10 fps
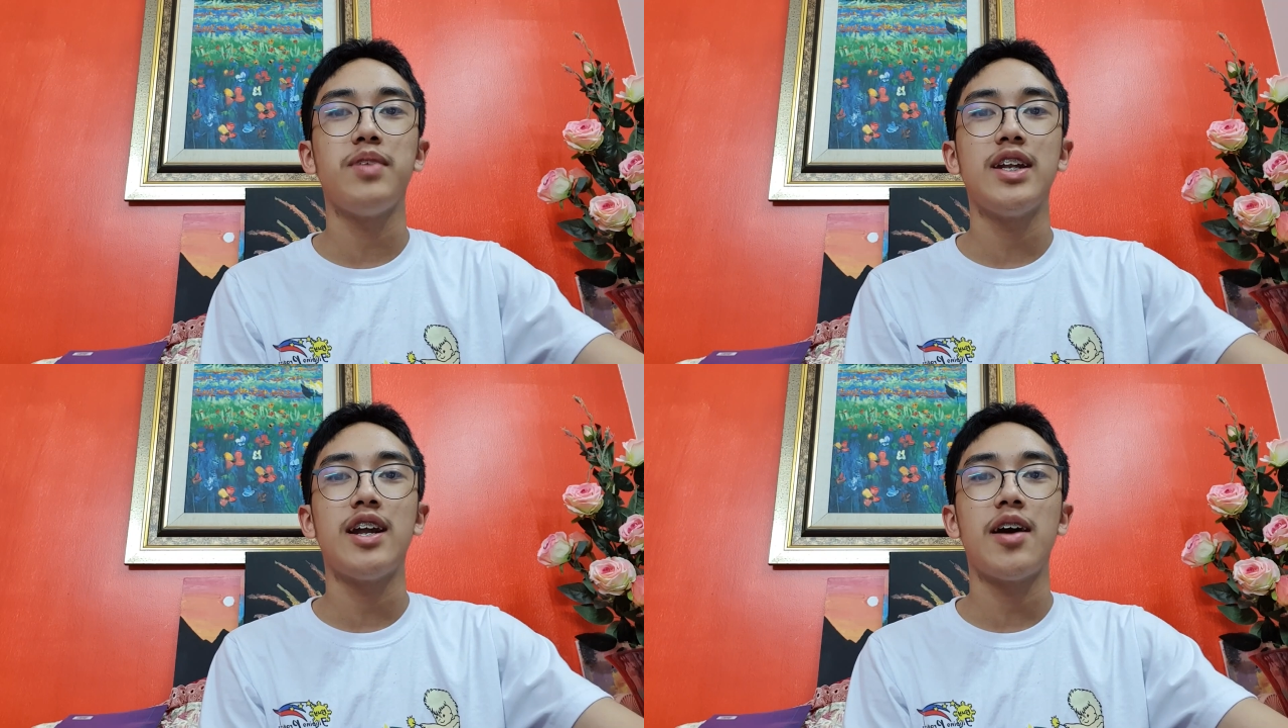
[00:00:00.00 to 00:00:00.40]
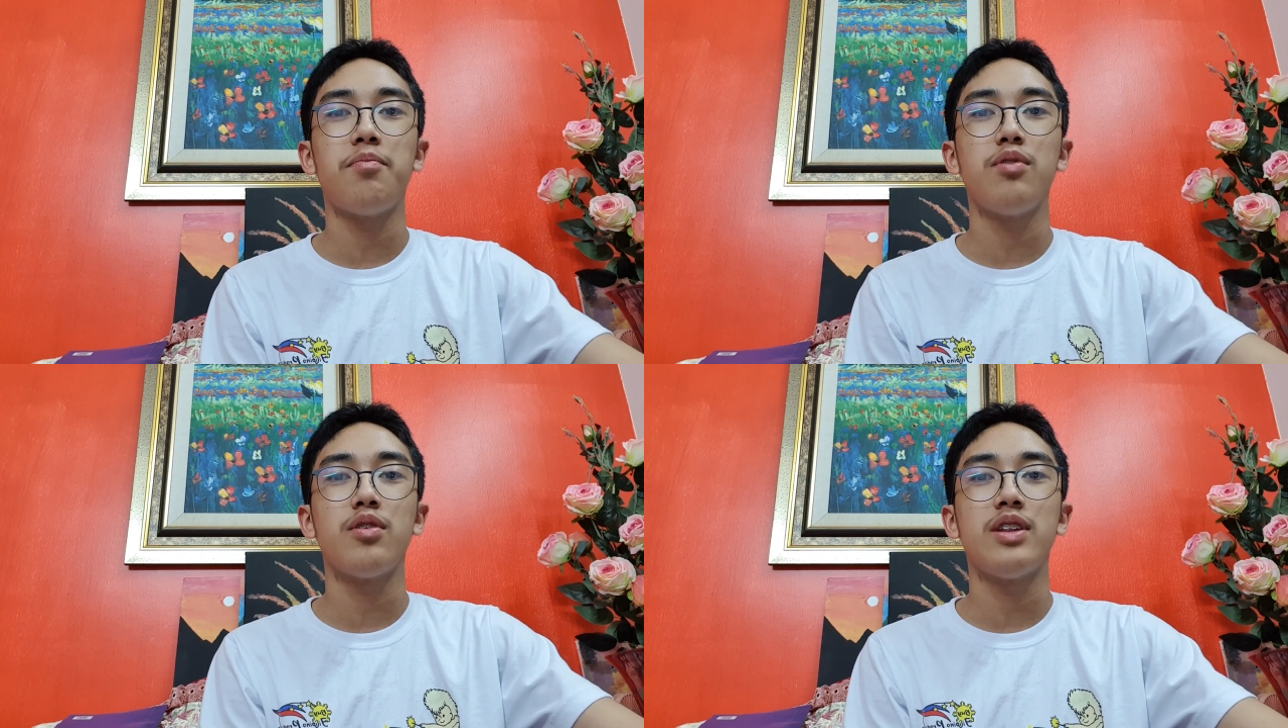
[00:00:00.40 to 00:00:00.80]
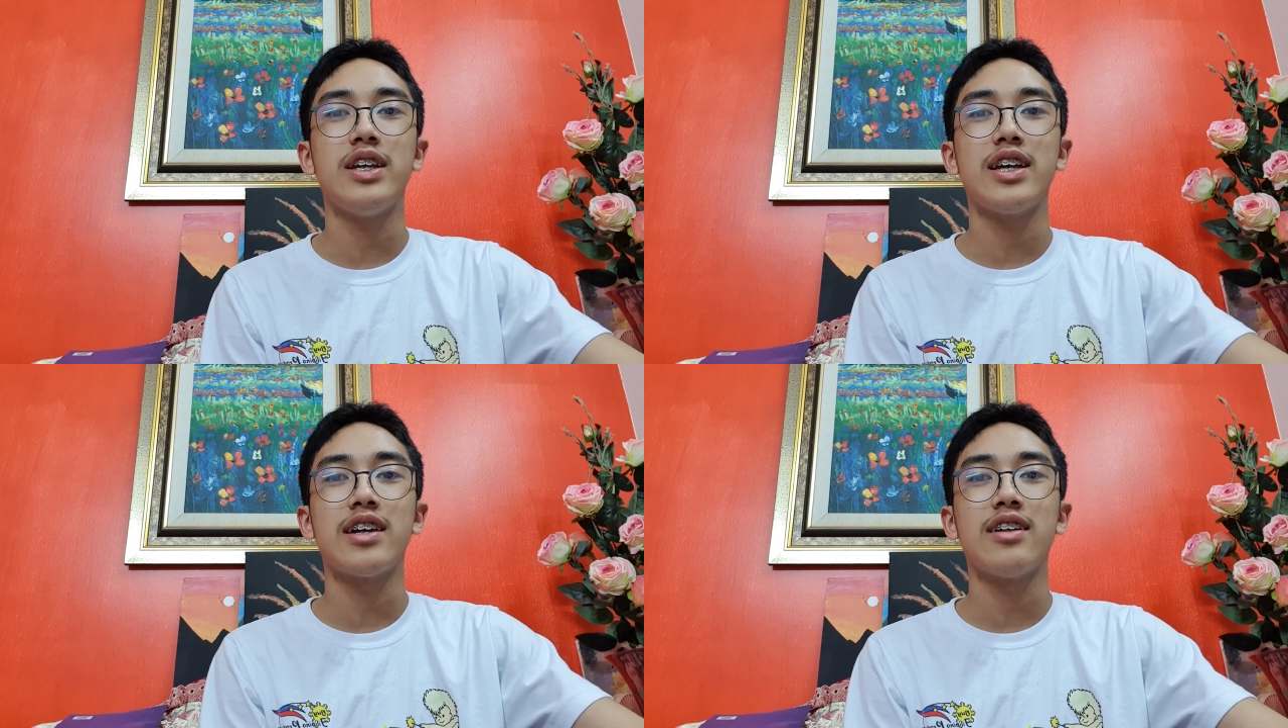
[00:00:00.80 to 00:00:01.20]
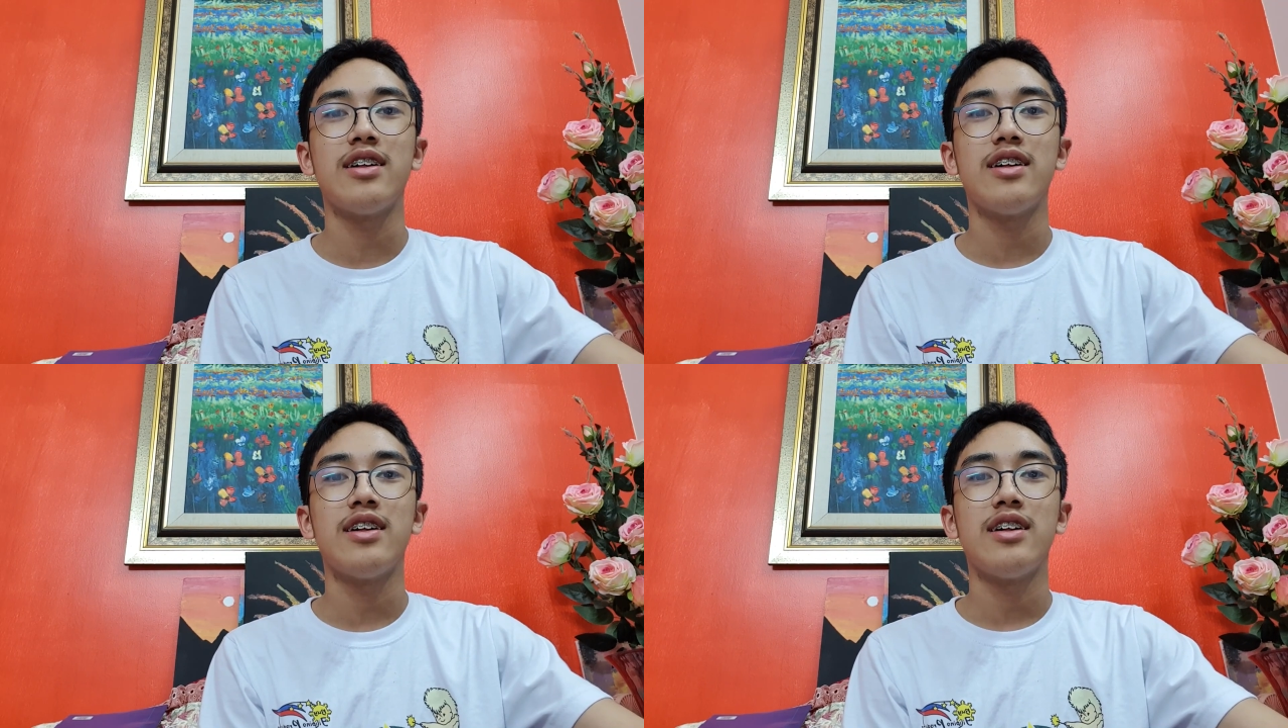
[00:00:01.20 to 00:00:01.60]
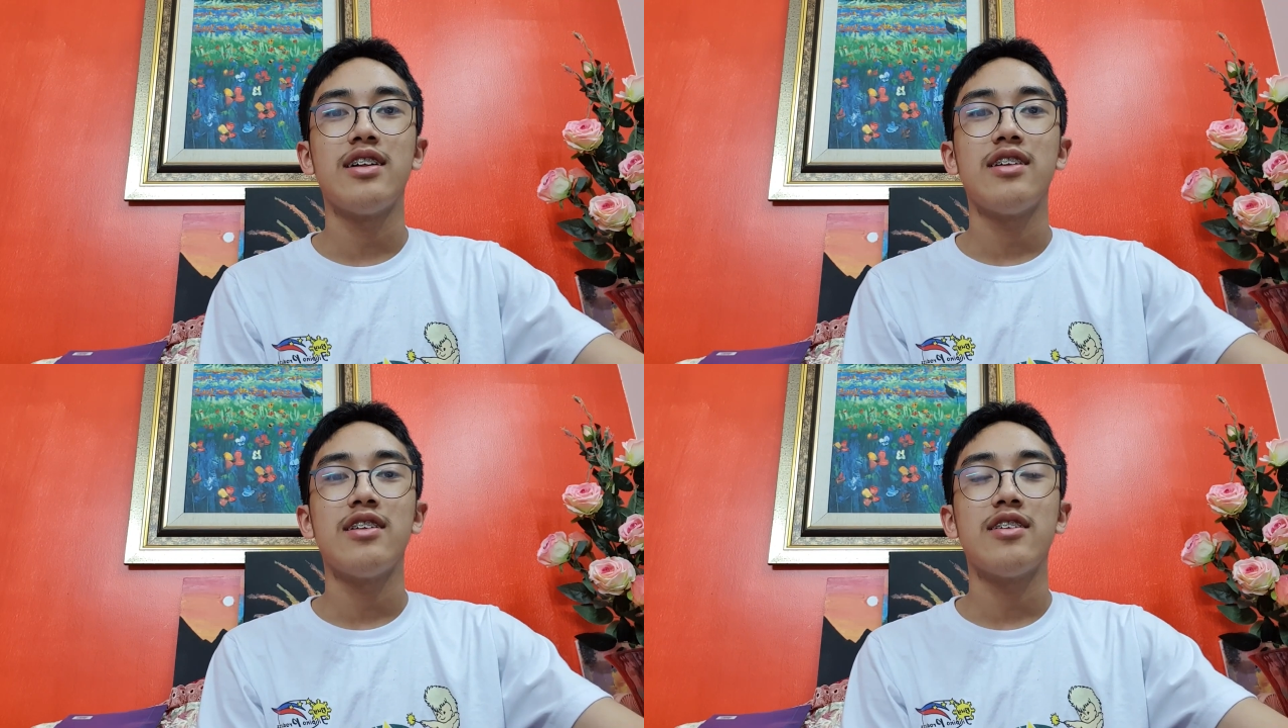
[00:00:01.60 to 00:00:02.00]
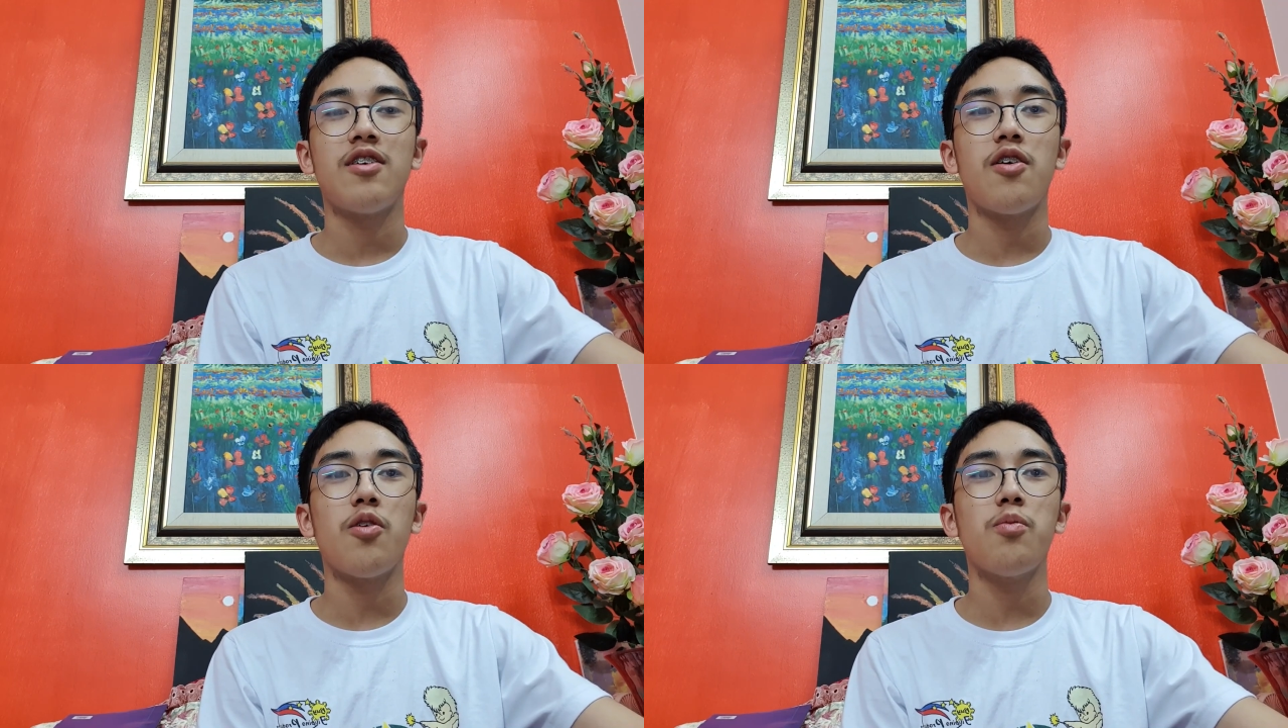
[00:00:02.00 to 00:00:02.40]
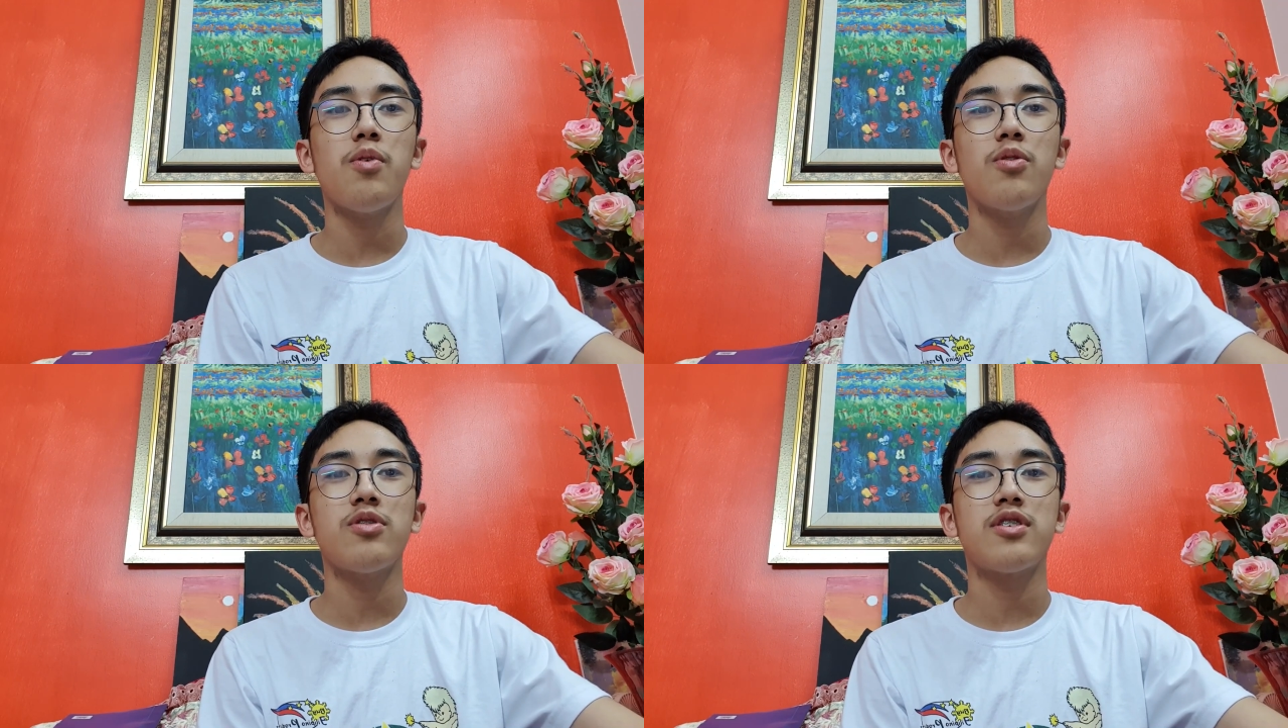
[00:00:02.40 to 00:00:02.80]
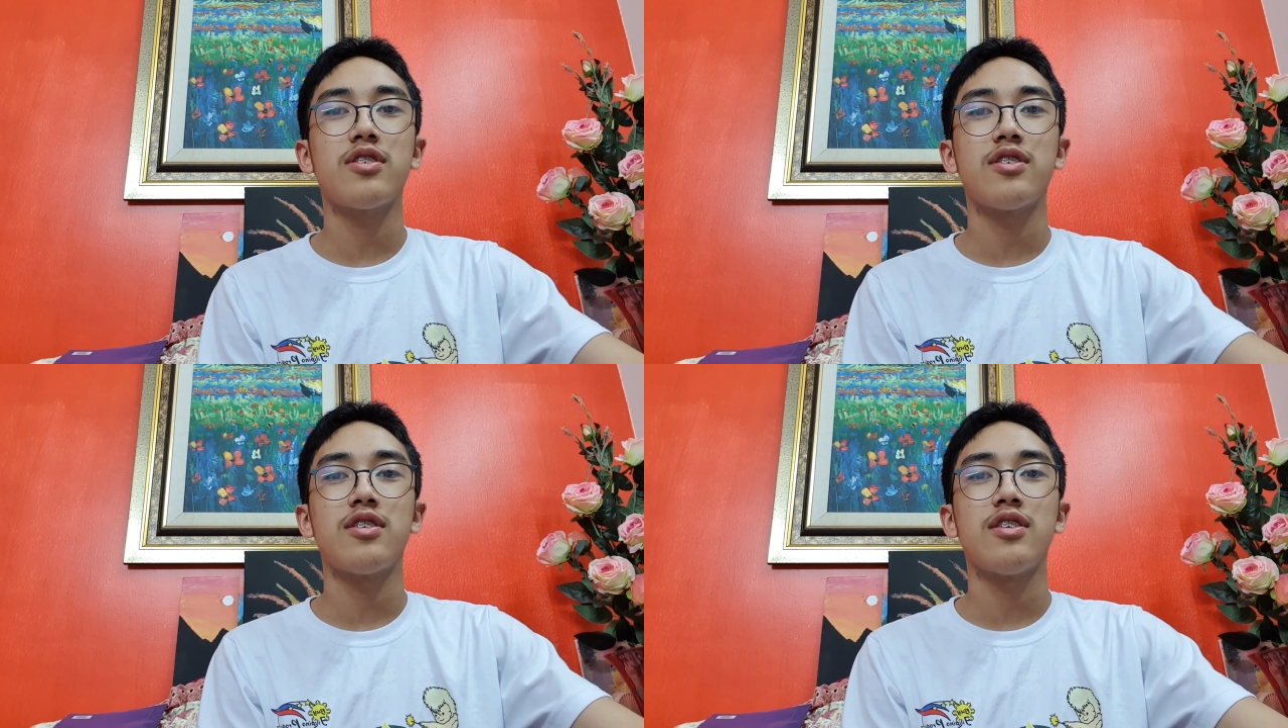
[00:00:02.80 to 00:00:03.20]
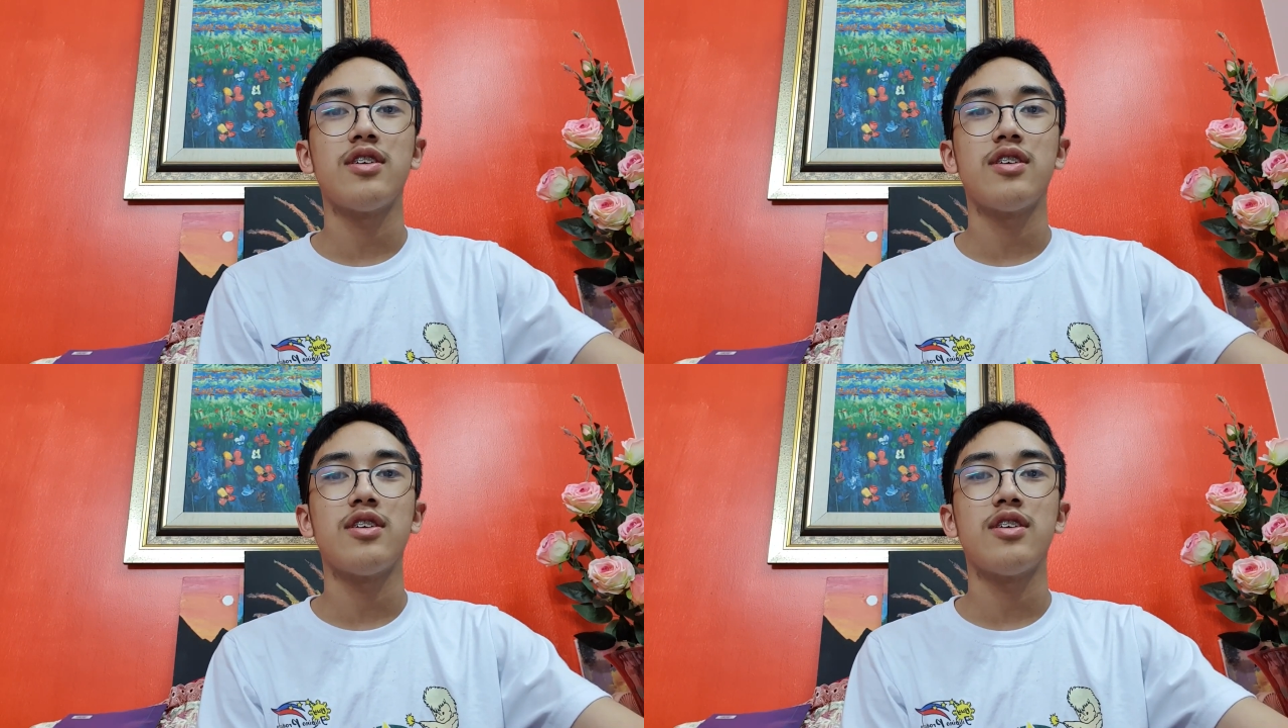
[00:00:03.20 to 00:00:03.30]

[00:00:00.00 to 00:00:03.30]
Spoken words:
been uploading almost.